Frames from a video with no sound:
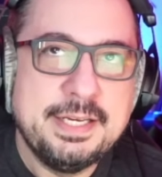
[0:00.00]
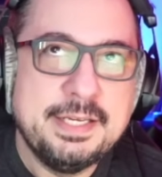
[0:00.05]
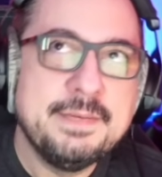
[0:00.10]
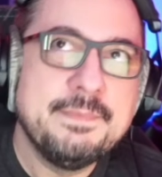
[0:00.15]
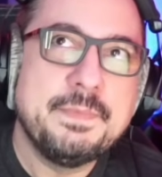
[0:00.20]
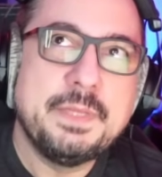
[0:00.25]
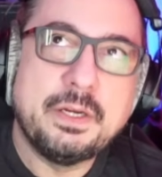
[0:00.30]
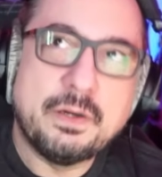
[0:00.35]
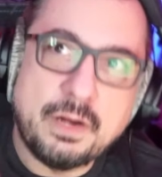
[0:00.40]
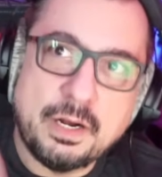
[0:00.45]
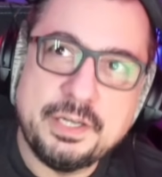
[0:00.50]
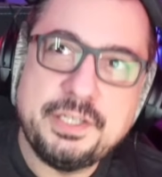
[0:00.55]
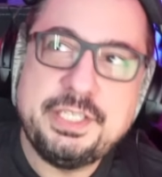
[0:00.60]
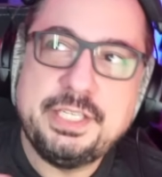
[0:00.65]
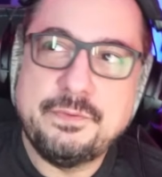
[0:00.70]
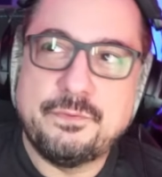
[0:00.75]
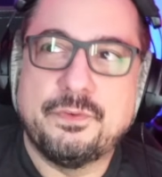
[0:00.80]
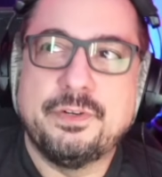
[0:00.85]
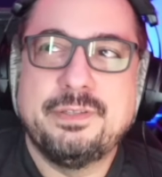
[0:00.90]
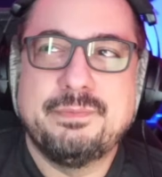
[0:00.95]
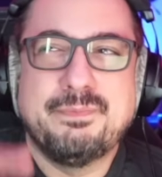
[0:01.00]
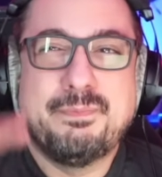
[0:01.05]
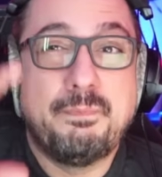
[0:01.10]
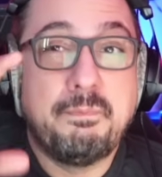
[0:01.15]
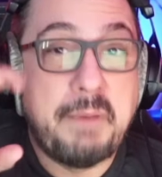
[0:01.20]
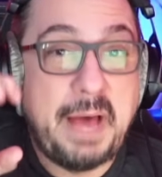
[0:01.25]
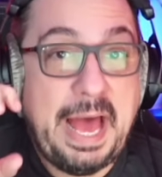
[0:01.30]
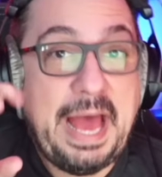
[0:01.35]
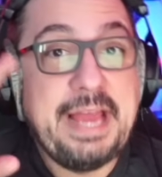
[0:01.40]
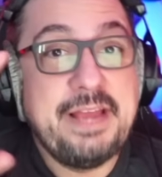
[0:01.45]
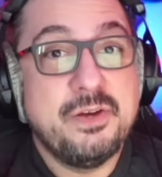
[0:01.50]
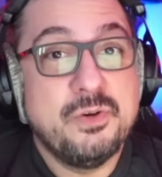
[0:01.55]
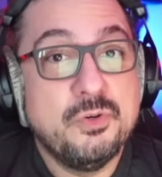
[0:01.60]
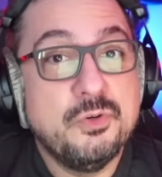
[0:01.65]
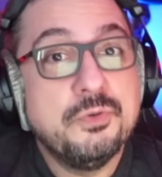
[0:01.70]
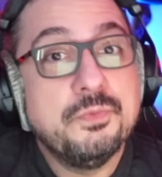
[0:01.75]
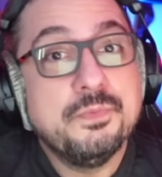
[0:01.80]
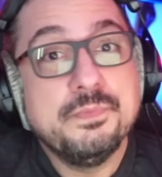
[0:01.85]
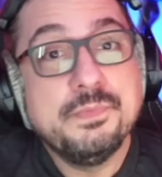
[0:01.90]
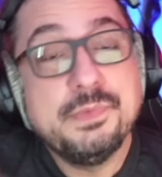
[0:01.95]
there are different
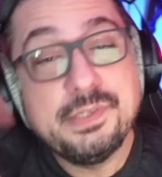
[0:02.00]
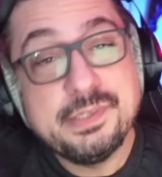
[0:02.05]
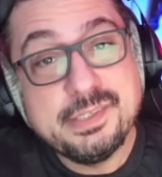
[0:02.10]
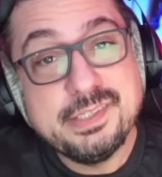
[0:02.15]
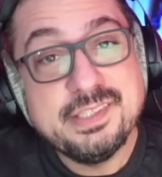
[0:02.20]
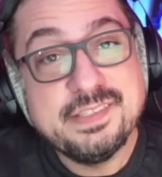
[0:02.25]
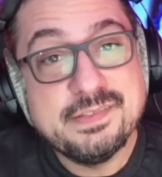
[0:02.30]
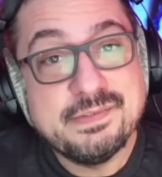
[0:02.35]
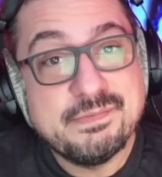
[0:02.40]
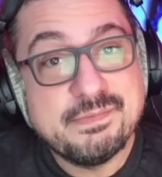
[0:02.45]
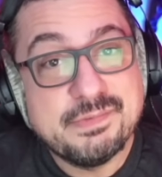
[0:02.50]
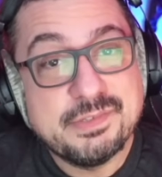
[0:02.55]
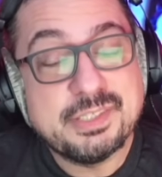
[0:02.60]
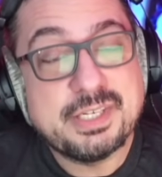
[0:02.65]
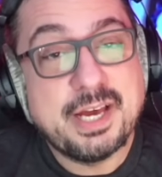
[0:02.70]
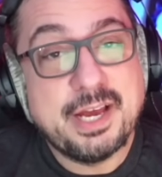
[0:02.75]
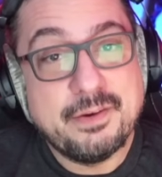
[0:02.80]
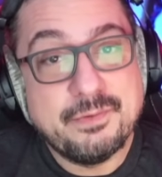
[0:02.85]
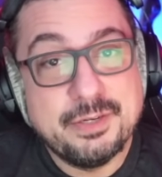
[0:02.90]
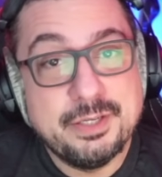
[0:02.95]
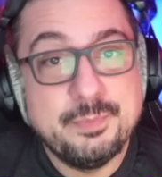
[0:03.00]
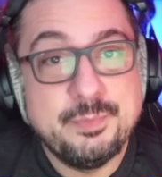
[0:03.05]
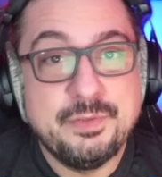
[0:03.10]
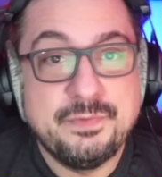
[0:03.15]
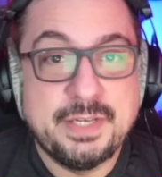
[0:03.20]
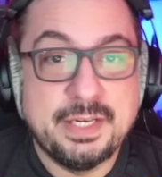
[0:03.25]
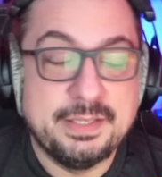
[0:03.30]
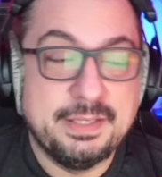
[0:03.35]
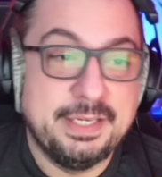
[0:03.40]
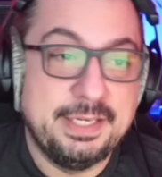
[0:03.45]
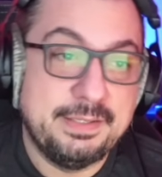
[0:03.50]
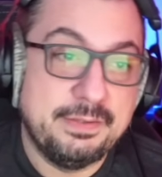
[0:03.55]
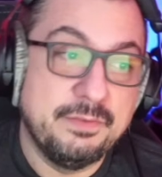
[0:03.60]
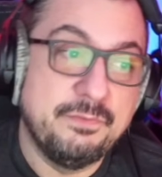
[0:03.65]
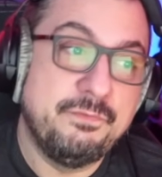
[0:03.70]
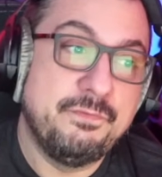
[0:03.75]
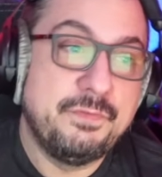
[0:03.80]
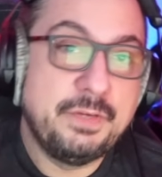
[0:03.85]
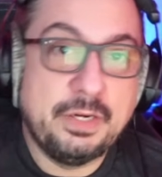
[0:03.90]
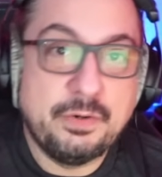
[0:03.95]
biomes in Skyrim. You've got like the
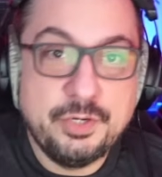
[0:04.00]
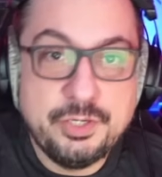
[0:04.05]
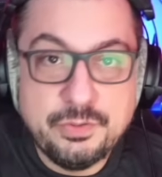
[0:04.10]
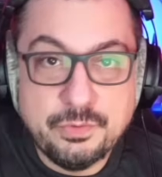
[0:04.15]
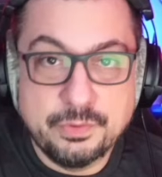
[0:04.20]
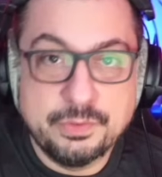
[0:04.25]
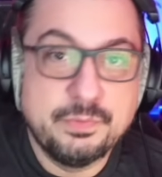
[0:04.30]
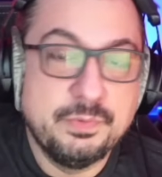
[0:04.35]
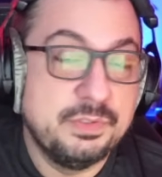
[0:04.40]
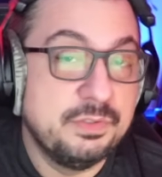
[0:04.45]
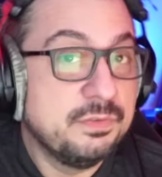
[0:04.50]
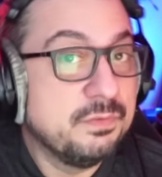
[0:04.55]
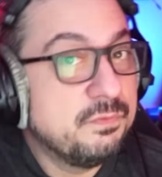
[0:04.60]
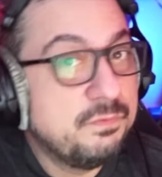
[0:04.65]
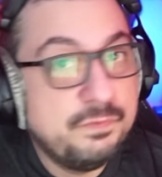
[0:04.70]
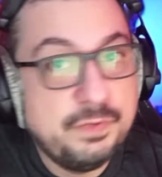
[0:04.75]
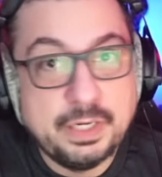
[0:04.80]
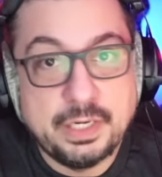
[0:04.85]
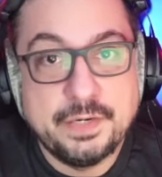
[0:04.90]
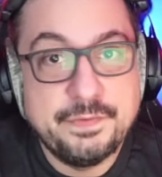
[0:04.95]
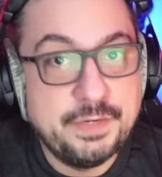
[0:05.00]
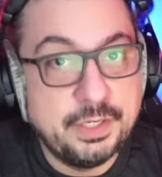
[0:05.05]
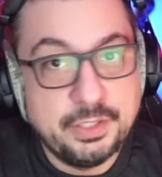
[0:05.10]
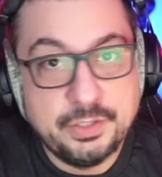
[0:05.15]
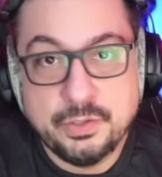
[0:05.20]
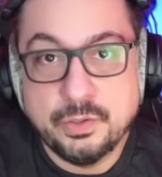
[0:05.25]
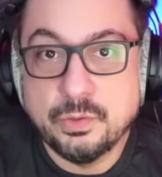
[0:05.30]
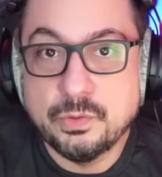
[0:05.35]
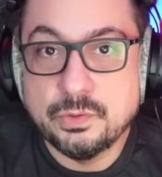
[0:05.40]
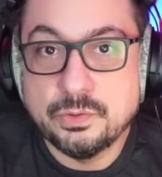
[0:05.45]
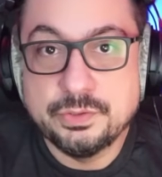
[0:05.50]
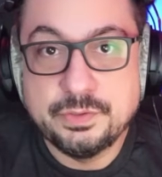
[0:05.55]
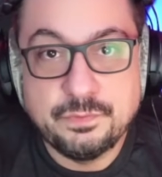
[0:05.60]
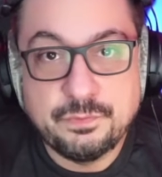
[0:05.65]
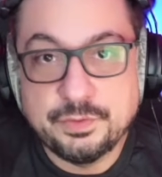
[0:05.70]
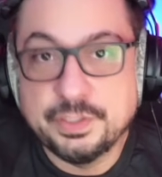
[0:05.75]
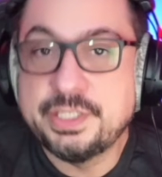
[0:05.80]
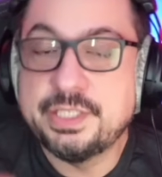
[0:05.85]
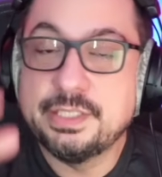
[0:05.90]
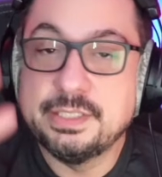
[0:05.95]
very north, which is very, very cold and
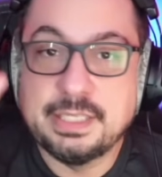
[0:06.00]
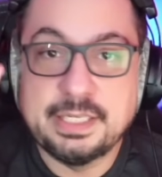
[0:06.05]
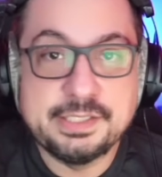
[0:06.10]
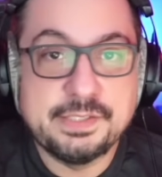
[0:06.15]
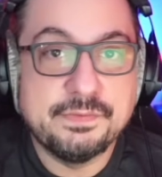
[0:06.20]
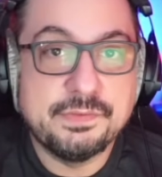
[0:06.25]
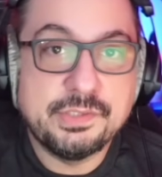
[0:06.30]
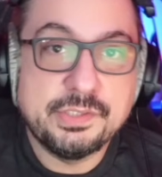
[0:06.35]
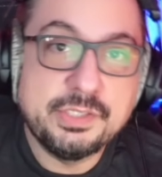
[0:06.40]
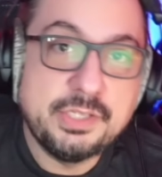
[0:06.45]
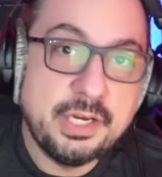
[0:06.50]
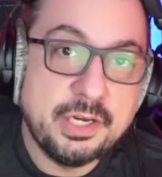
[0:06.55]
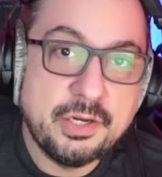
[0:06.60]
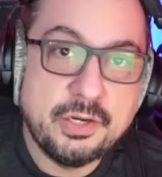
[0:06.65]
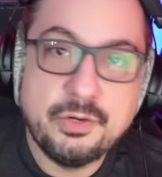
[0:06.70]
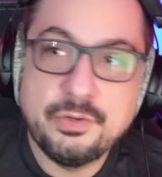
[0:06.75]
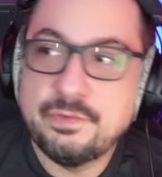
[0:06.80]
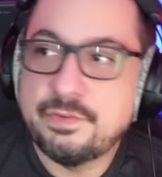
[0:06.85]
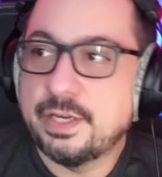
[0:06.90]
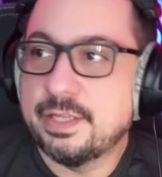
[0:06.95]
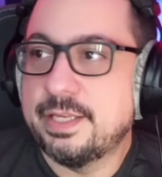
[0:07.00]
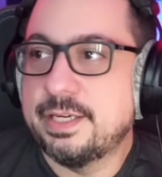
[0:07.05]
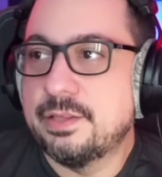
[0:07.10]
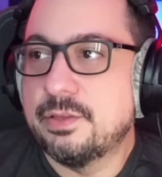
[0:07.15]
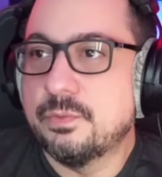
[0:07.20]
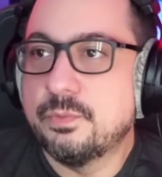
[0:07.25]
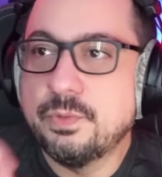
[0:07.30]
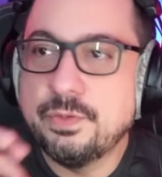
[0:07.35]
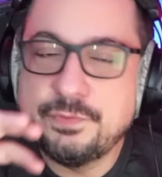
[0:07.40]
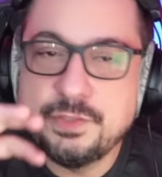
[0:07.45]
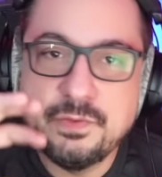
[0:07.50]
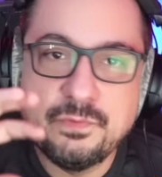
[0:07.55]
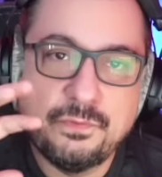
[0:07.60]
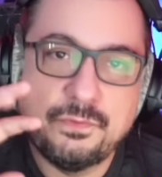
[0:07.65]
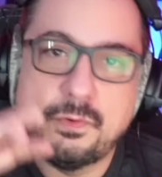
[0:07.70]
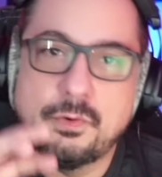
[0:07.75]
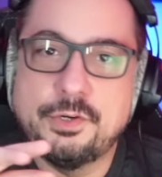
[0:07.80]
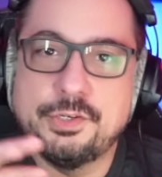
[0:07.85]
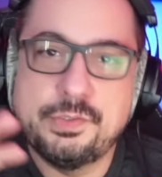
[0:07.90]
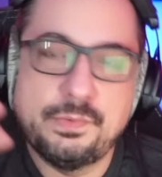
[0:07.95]
frigid and lots of snow. You've got like the Riften
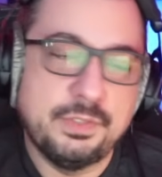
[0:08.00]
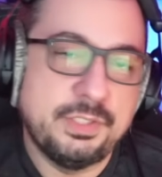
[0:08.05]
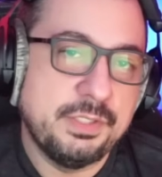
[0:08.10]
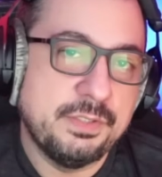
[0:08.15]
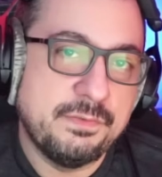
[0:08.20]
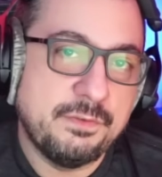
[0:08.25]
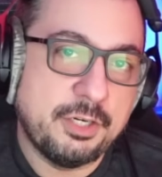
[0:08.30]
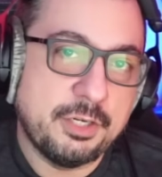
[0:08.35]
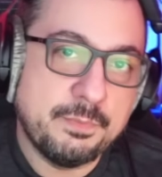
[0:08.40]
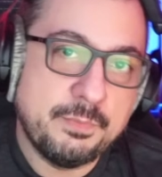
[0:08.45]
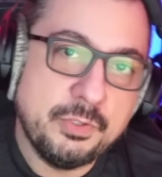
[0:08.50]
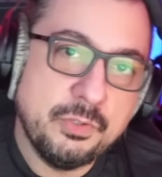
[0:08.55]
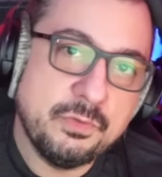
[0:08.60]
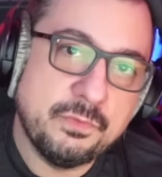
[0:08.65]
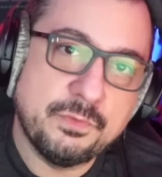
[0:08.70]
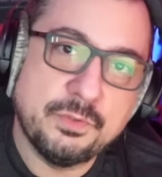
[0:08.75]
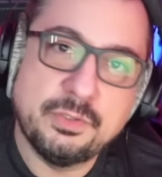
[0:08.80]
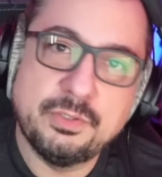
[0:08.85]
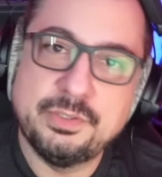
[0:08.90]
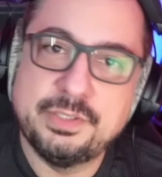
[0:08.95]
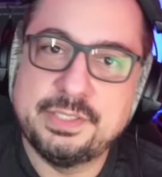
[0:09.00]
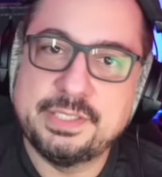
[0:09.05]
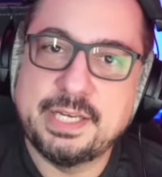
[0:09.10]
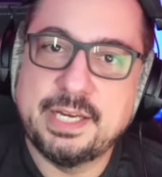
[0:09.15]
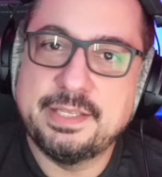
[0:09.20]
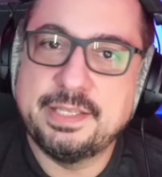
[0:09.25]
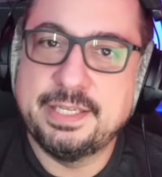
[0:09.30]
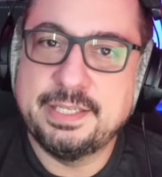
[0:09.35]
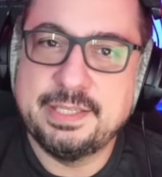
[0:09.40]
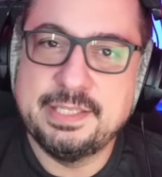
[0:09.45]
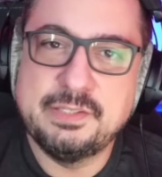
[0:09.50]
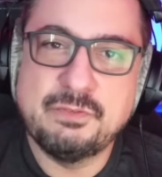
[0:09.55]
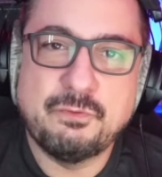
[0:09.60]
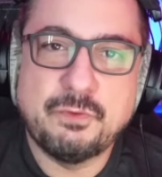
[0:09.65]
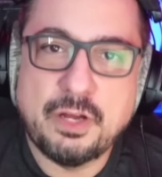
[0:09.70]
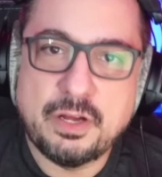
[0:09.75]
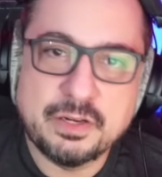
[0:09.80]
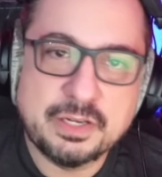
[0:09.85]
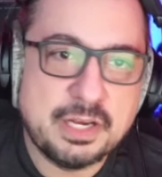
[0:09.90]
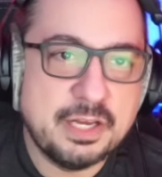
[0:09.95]
Forest, which is very beautiful, and it's got like these
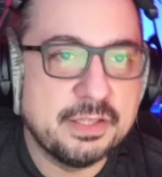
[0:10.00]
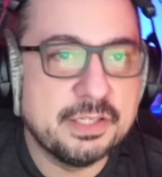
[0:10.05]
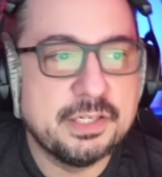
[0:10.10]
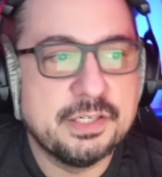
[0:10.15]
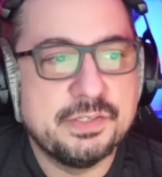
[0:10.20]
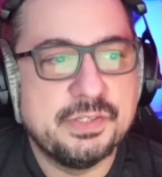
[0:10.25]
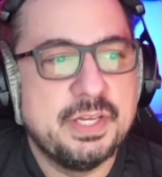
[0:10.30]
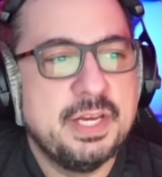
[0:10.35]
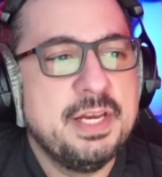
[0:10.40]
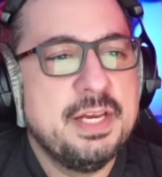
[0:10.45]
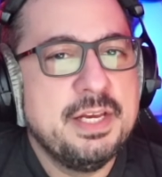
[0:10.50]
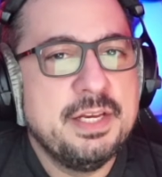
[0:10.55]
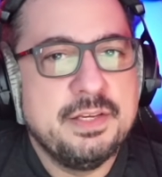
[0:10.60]
fall colors.